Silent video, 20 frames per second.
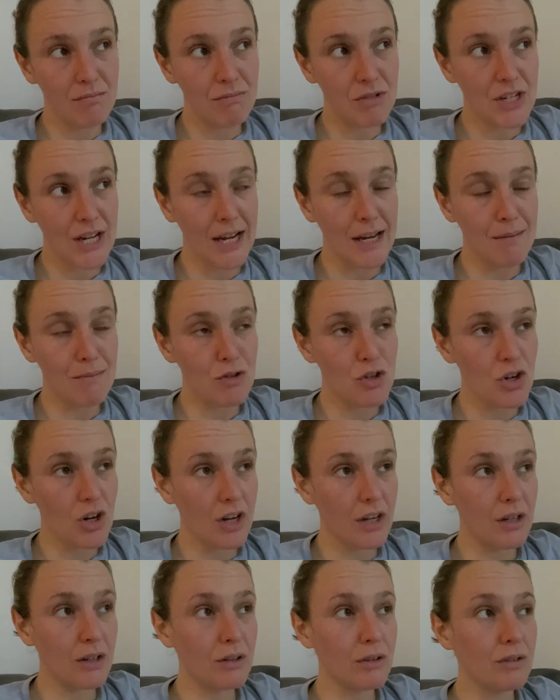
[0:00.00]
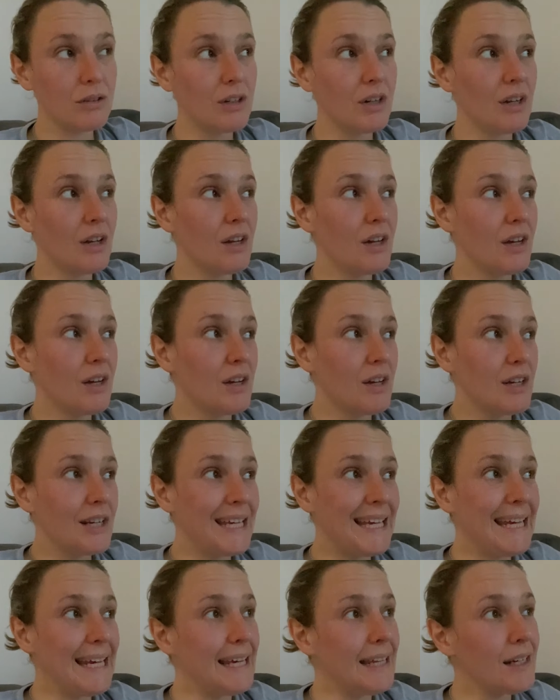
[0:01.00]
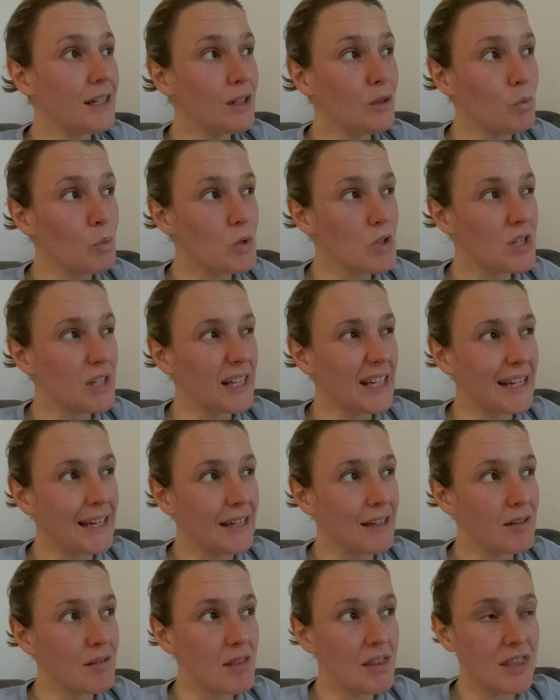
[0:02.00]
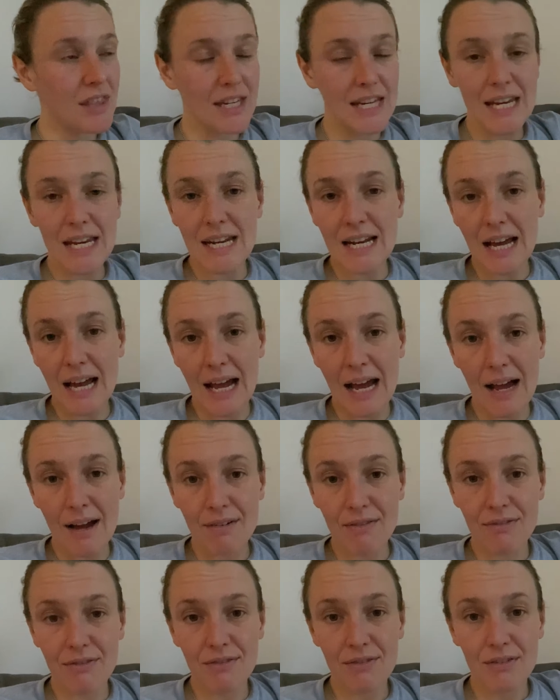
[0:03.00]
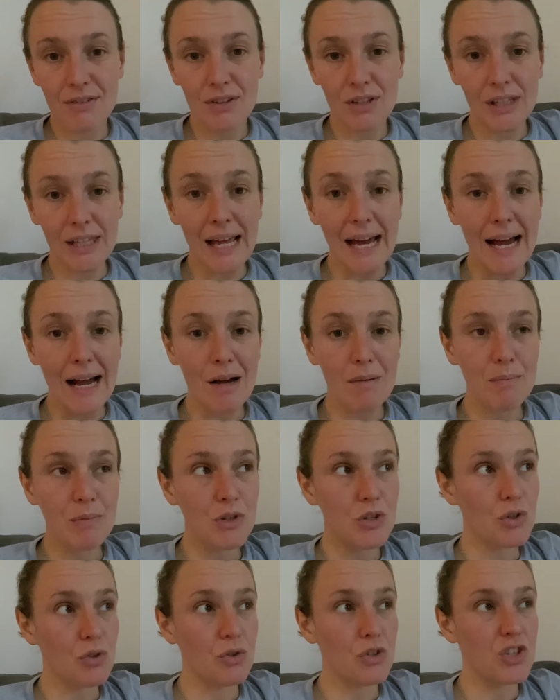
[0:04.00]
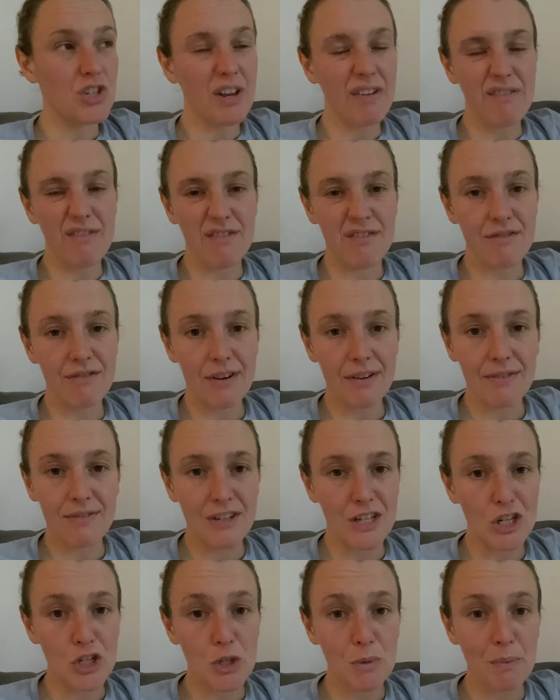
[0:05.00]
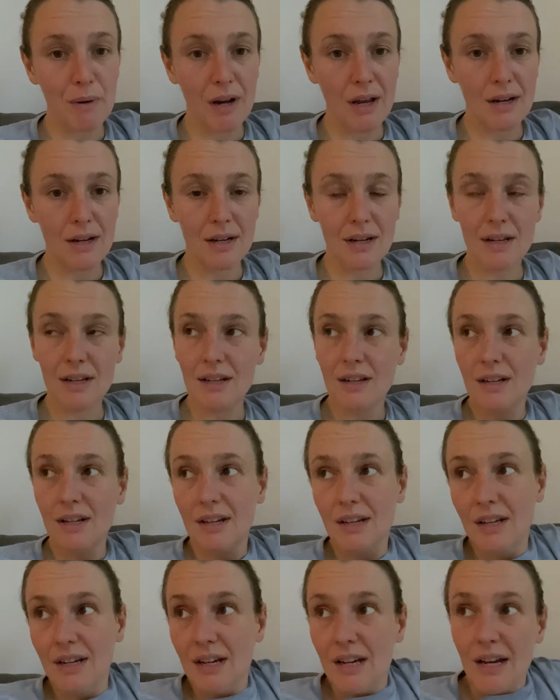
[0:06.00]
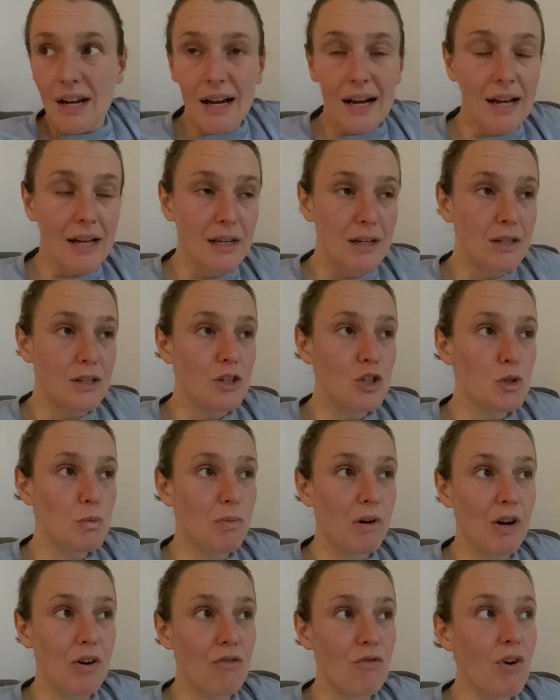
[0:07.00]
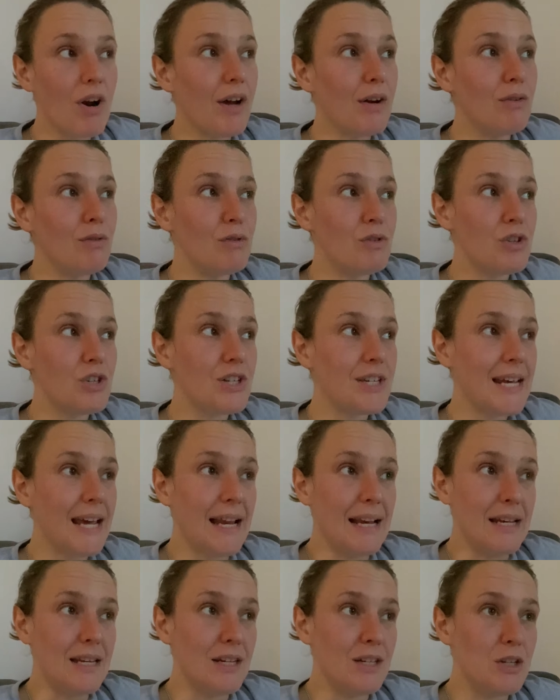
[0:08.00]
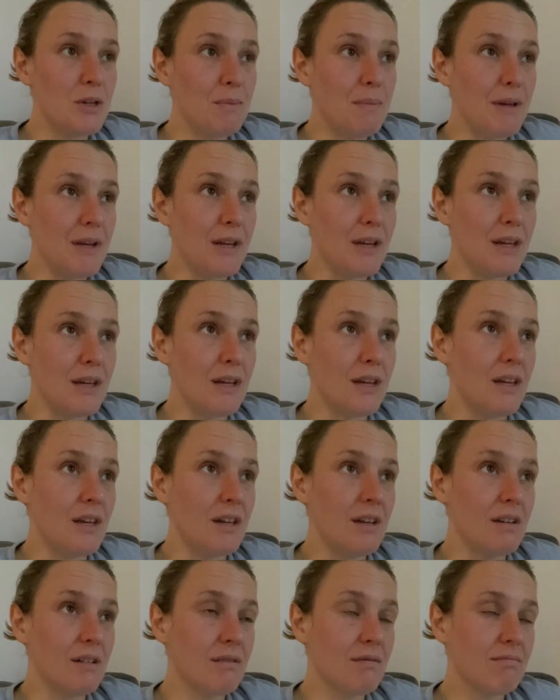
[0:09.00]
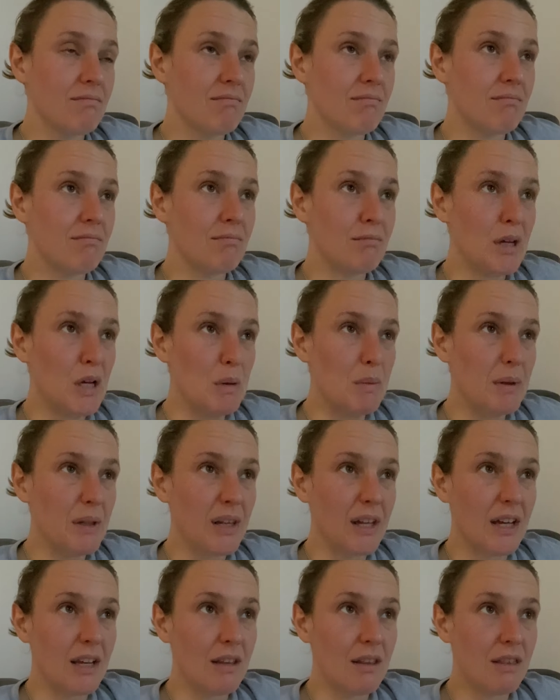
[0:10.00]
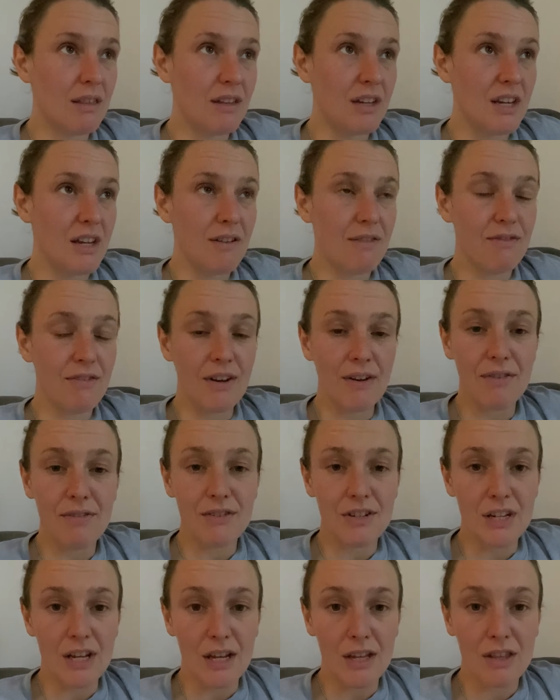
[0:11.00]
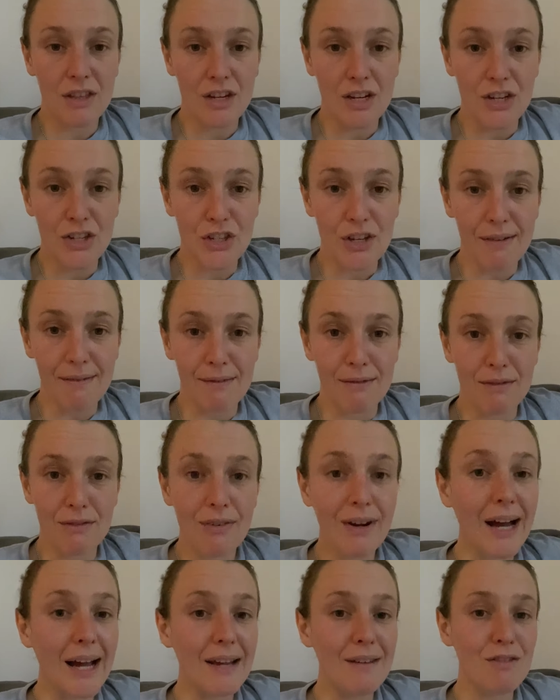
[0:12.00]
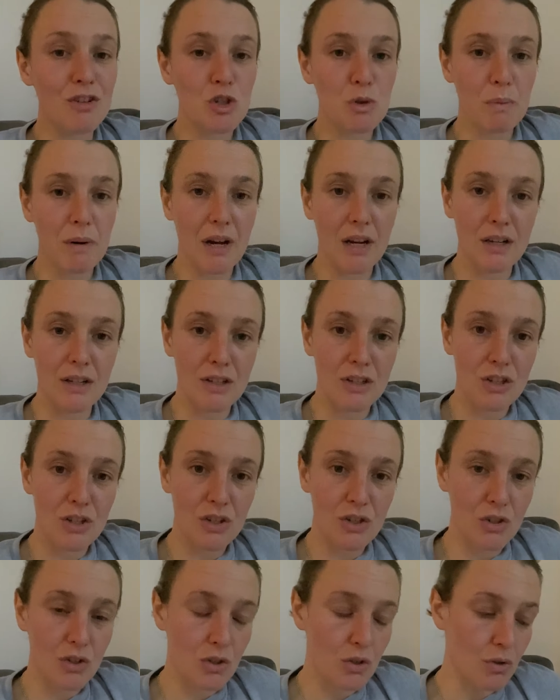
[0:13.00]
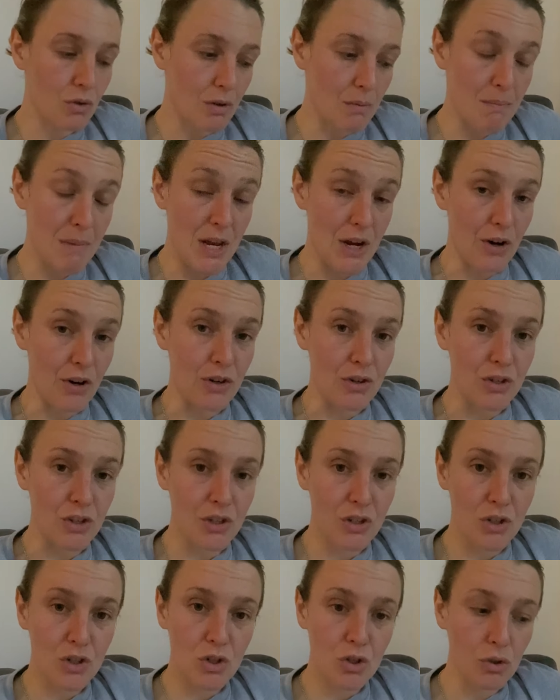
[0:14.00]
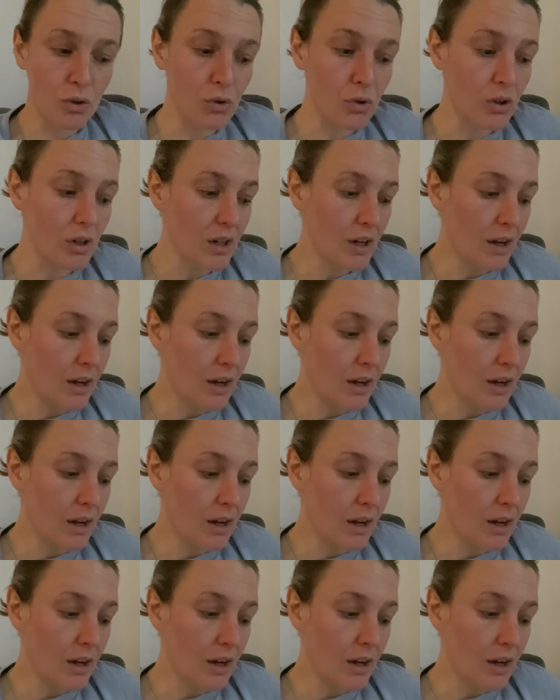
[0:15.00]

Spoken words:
time trial. Kieran was like 3.5 laps, so 750 sprint, and sprint rounds tended to be maybe like 350, 375 meters, so